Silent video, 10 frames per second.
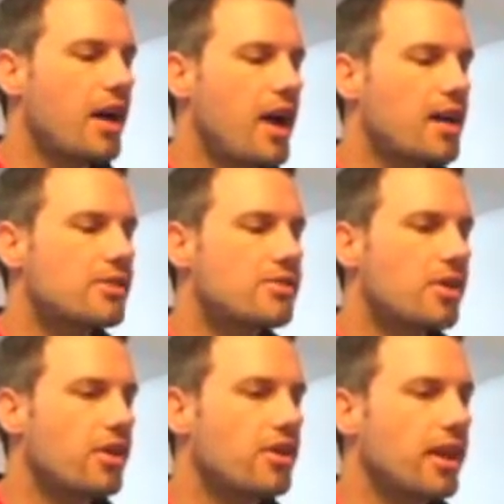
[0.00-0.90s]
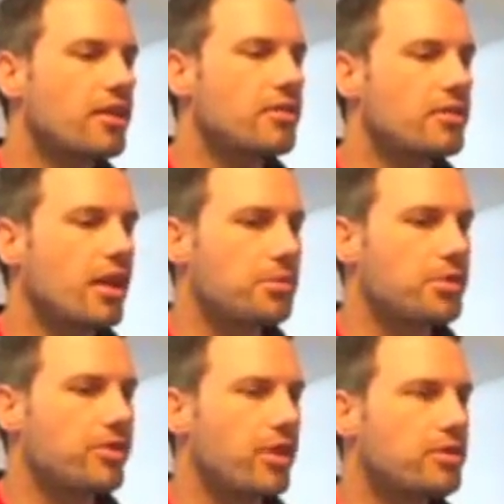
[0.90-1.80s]
And so that
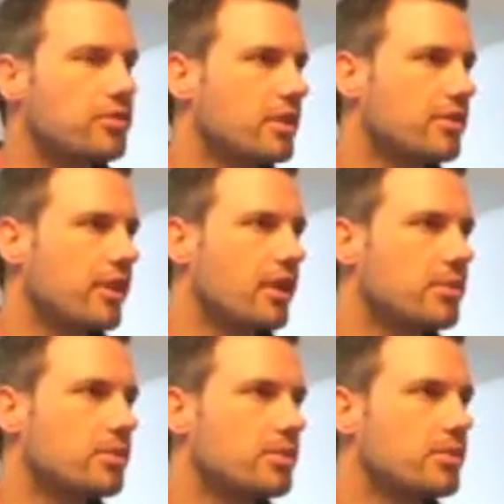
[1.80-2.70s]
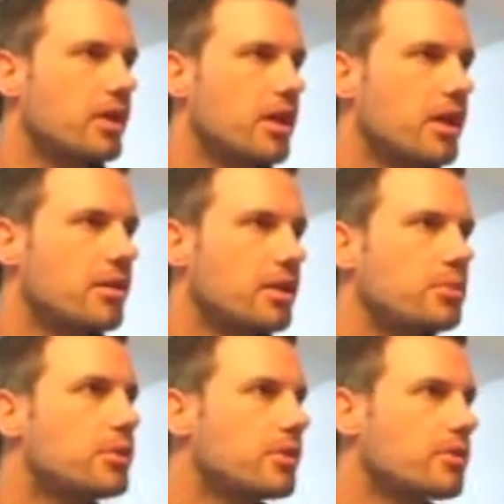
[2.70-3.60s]
provides really valuable
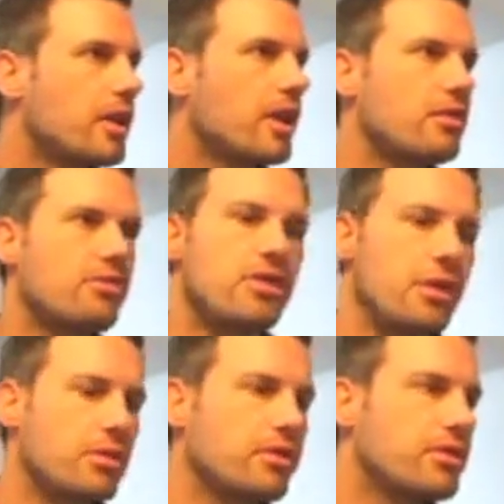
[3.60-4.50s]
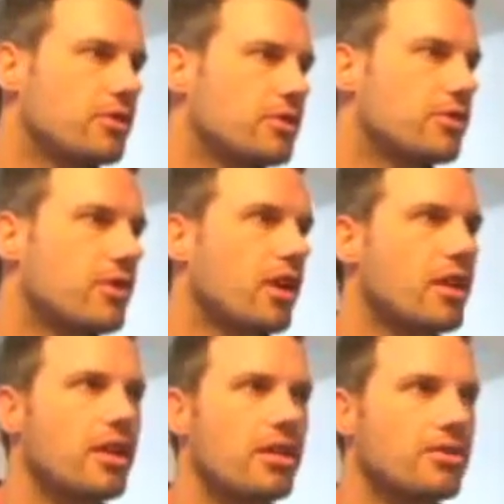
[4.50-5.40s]
input. And same with the visual designer,
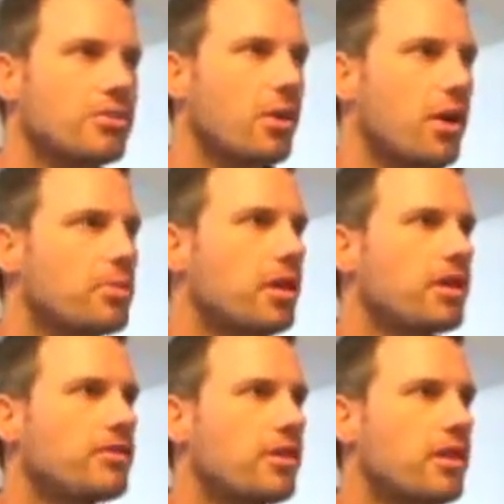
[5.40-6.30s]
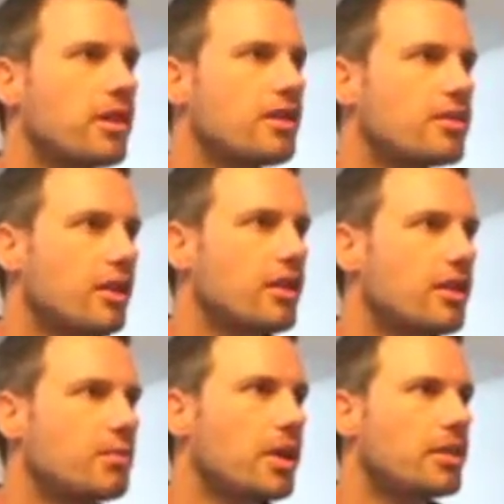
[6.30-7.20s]
they're inspired by different things, they
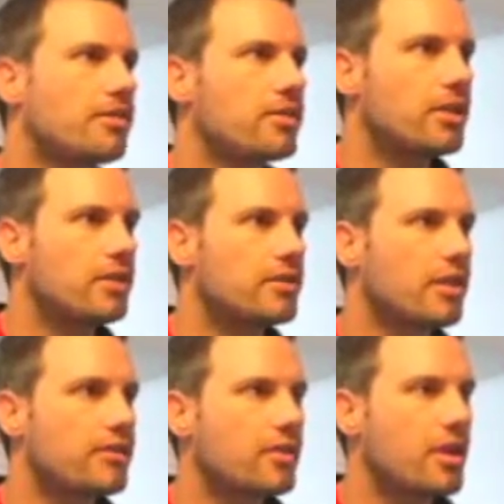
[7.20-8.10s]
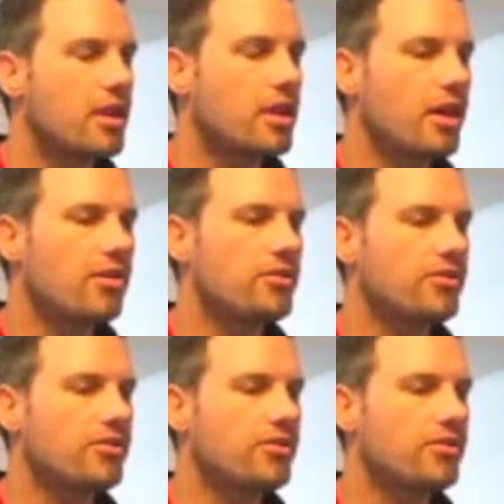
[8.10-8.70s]
think about different things, their